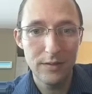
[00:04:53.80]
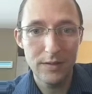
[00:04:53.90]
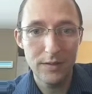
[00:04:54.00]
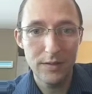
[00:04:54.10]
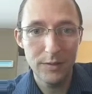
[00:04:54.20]

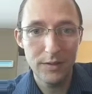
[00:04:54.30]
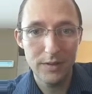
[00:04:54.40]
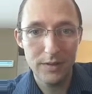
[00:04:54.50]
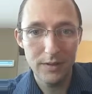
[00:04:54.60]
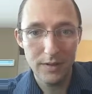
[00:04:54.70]
I'm just
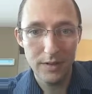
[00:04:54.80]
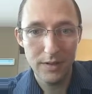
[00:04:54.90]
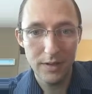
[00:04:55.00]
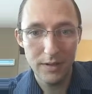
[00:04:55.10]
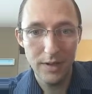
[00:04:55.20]

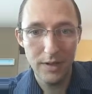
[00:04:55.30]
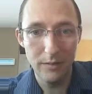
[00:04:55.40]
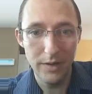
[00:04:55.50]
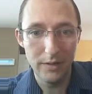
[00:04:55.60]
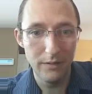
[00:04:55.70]

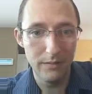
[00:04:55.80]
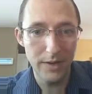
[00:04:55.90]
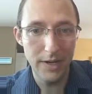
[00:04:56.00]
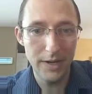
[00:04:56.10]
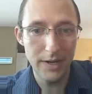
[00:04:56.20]
continuing to
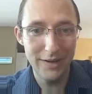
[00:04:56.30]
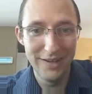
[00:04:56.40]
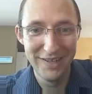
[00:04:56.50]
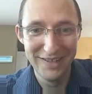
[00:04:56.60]
invite here.